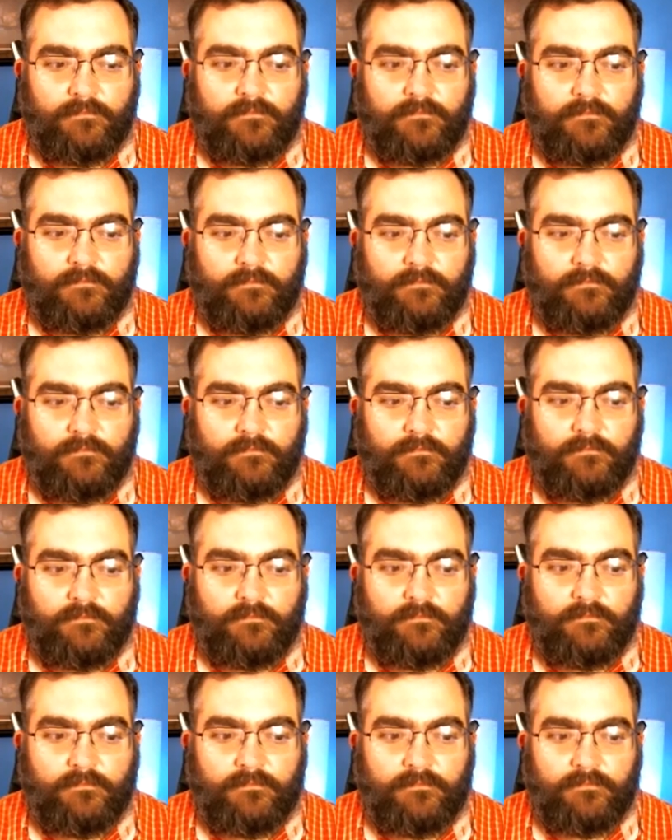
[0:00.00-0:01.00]

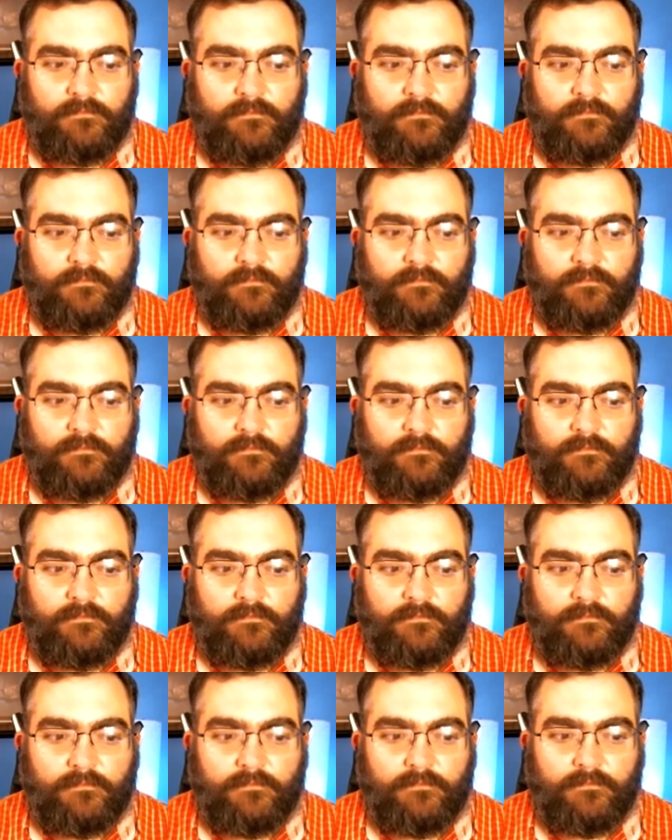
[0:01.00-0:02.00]

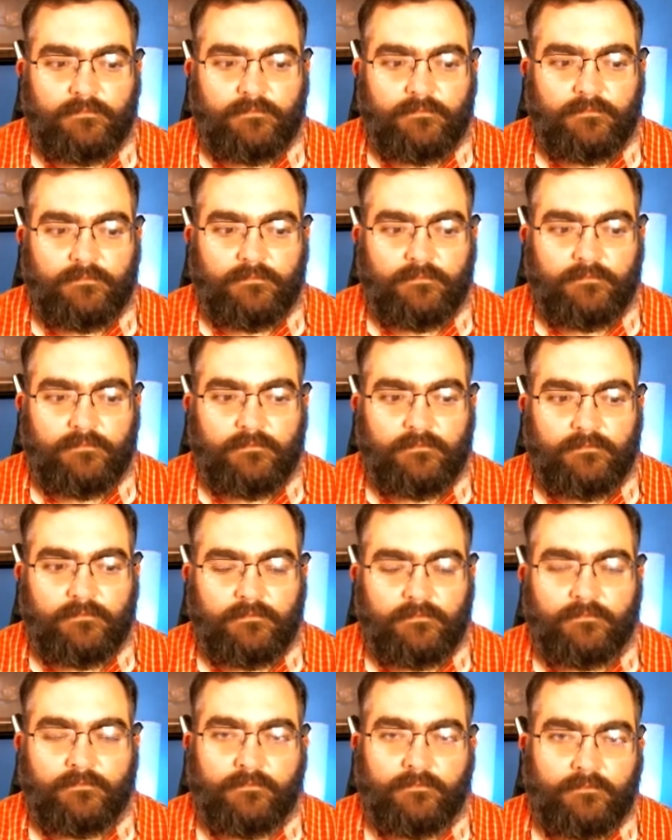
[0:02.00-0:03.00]

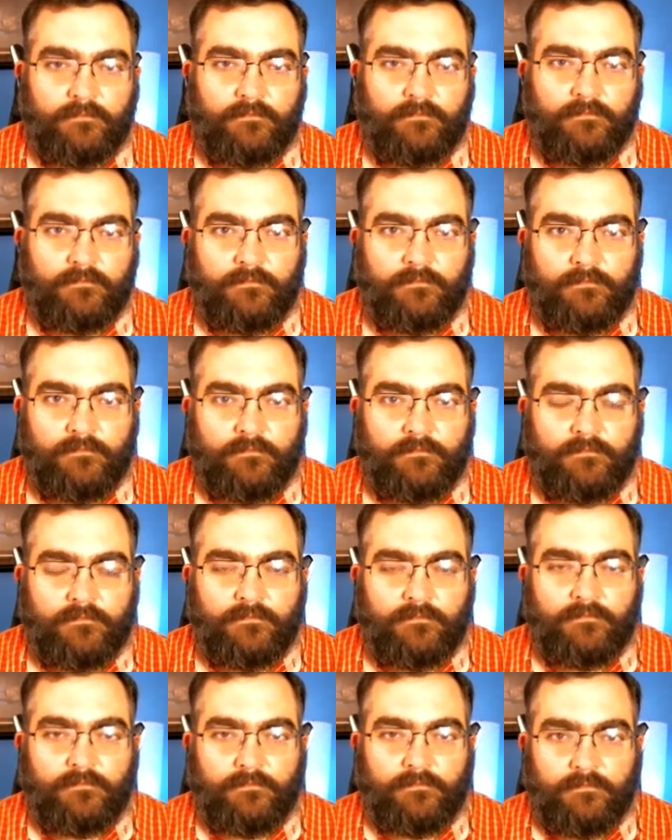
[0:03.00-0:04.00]

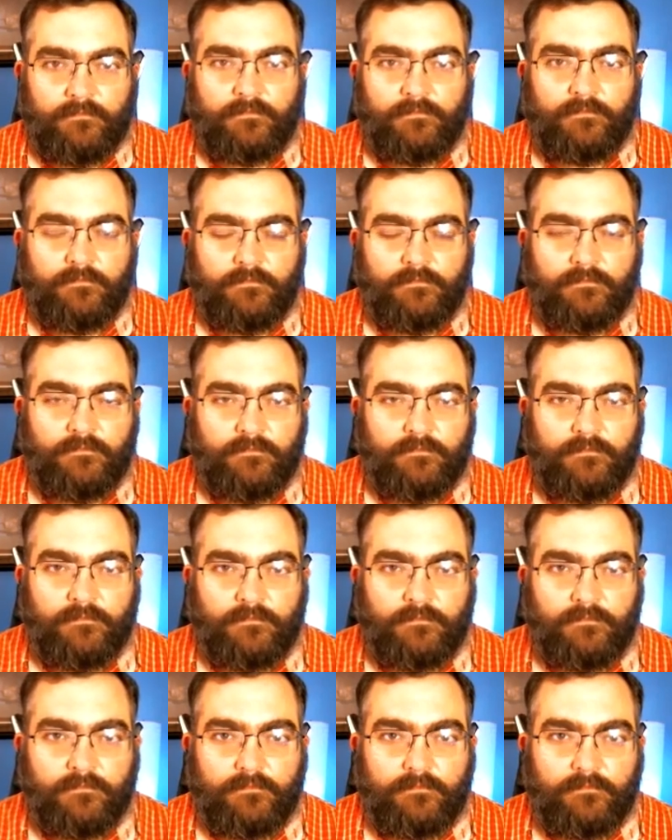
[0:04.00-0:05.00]

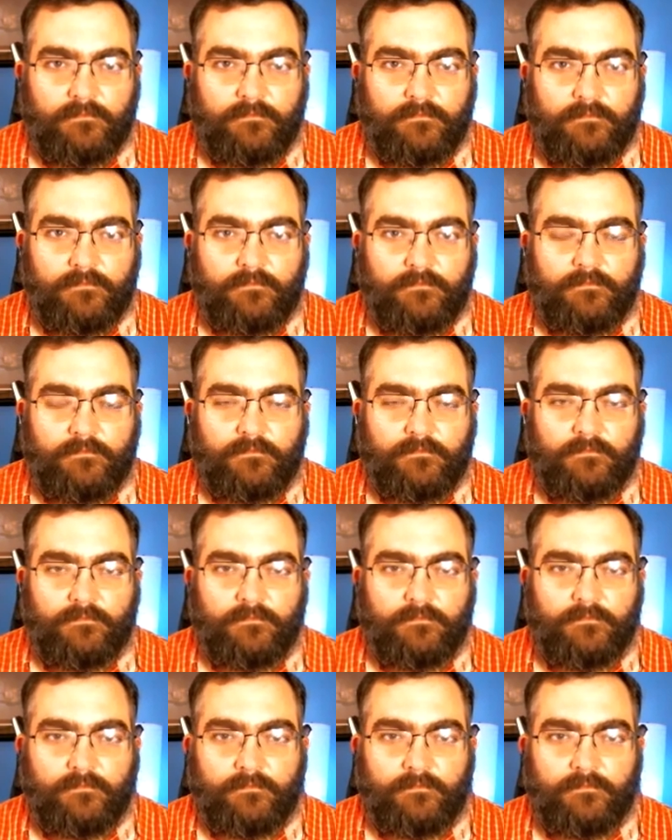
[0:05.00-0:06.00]

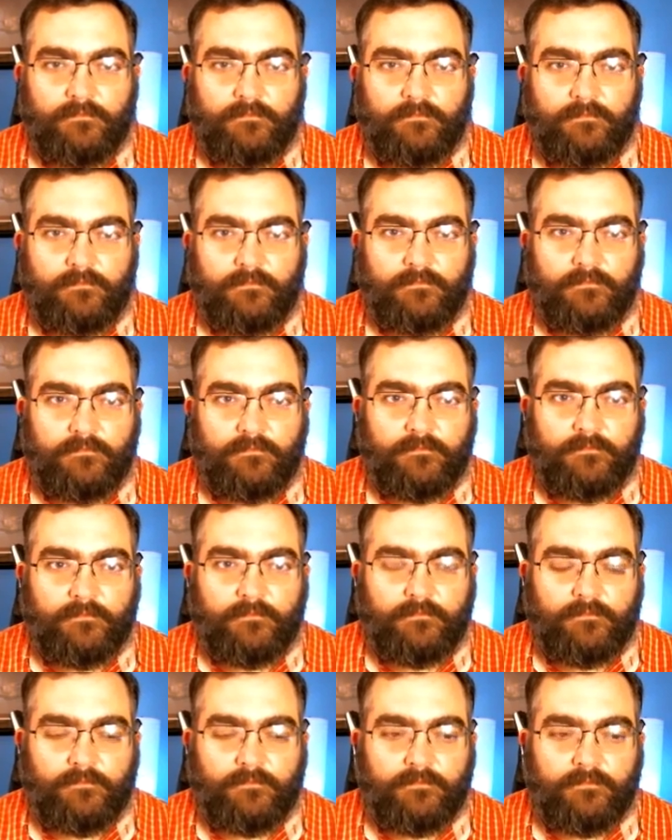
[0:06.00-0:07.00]

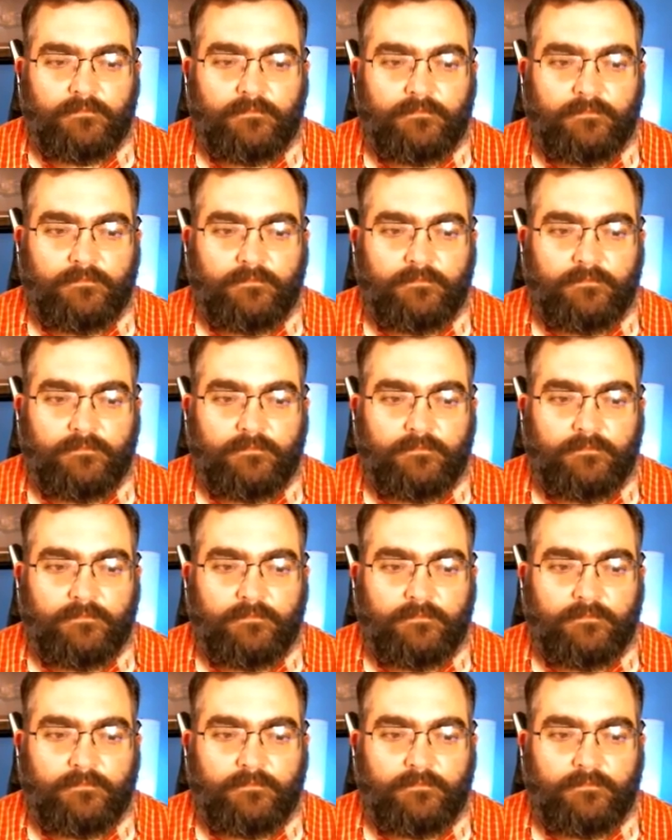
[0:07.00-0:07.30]
[no speech]